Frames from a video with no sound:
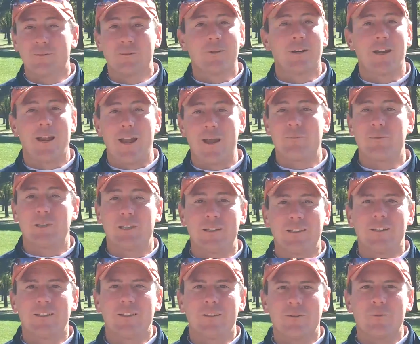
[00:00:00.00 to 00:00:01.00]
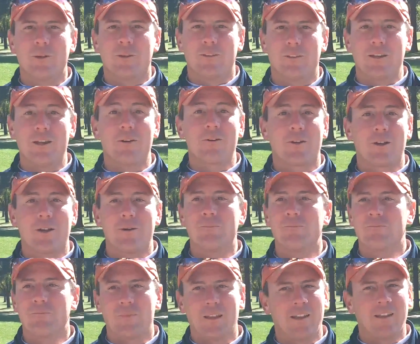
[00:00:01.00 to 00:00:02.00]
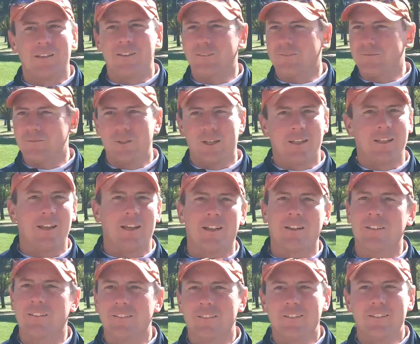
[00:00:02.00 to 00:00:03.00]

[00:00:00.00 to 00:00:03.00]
we're happy with the outcome. And again,